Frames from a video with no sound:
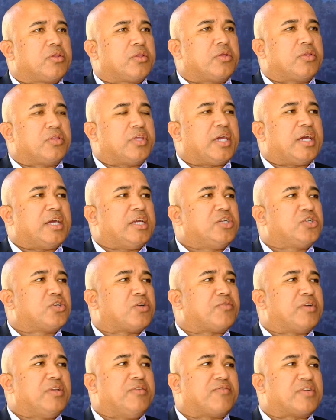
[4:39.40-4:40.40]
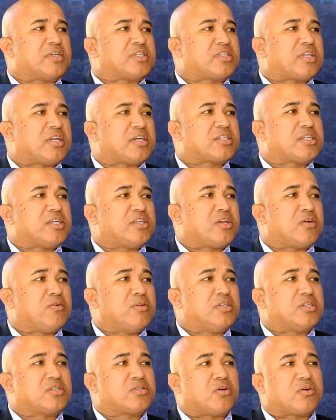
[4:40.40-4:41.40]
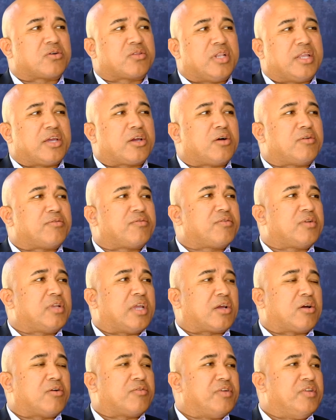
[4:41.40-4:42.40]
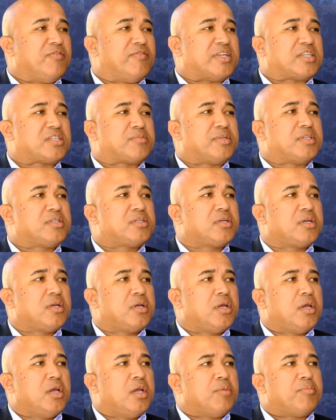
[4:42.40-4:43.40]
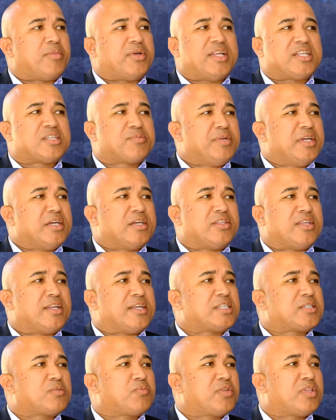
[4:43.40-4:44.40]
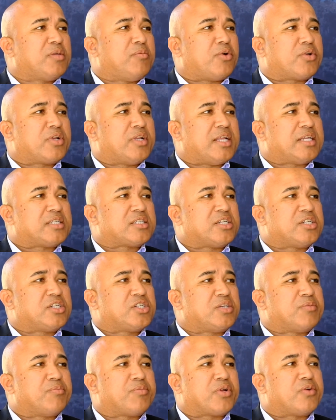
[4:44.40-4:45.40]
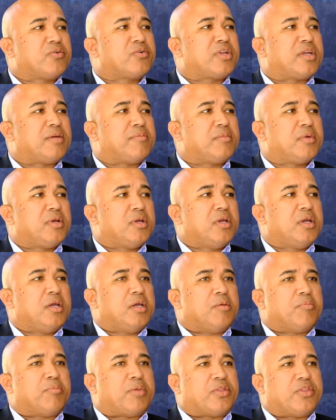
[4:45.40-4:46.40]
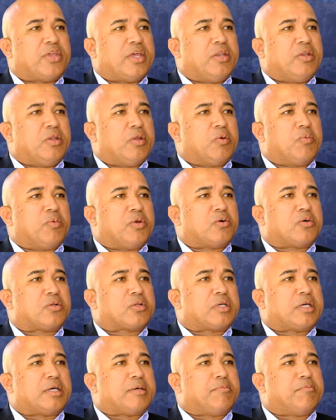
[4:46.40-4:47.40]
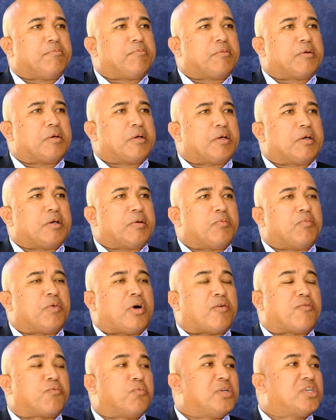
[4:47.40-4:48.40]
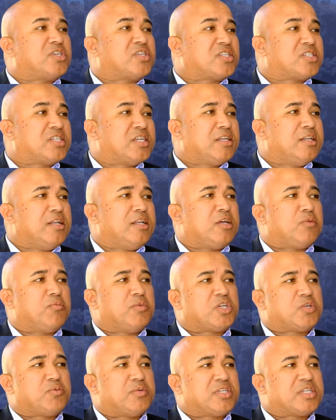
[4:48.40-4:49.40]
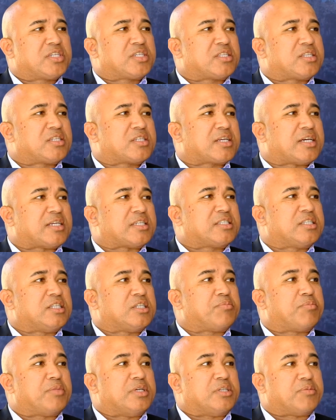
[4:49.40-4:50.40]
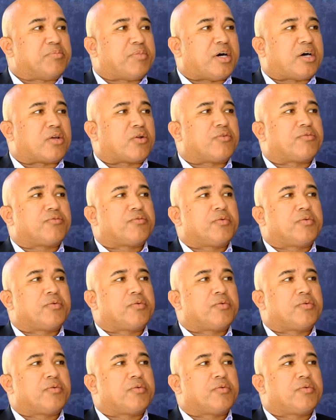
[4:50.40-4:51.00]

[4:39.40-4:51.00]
the age of infrastructure and rolling stock, lack of investment. But that's being addressed with the modernization program. But then of which the signalling, which we just discussed, is part of